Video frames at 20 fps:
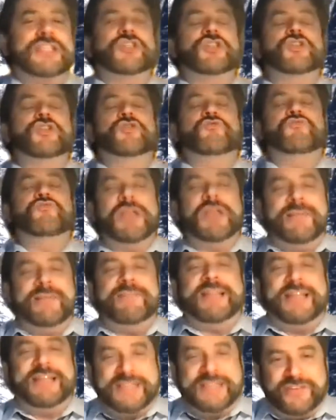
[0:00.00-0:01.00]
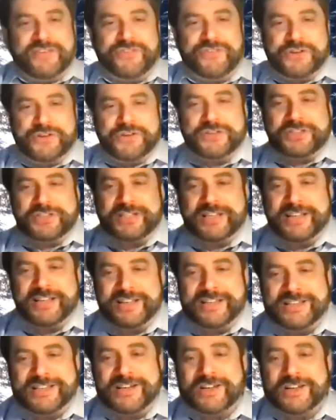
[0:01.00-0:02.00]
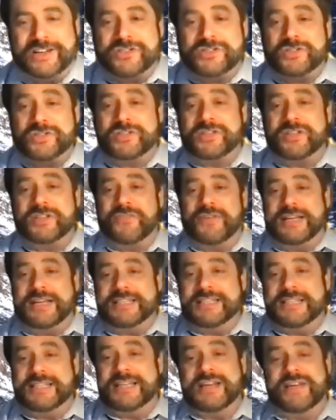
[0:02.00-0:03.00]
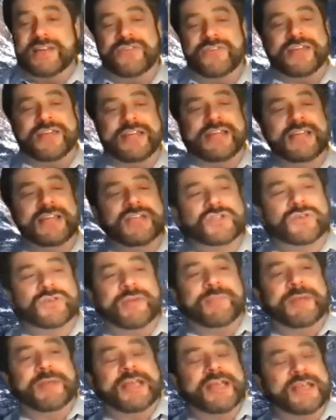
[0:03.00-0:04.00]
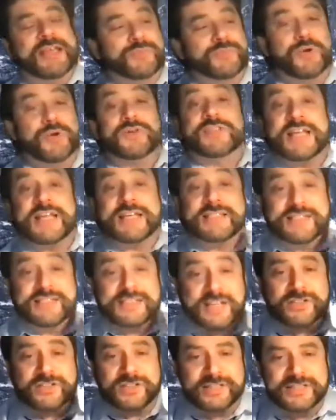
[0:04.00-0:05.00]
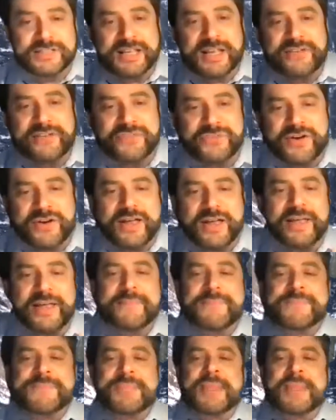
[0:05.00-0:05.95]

extremely difficult to, to cause yourself any significant injury because Prozac's such a safe drug.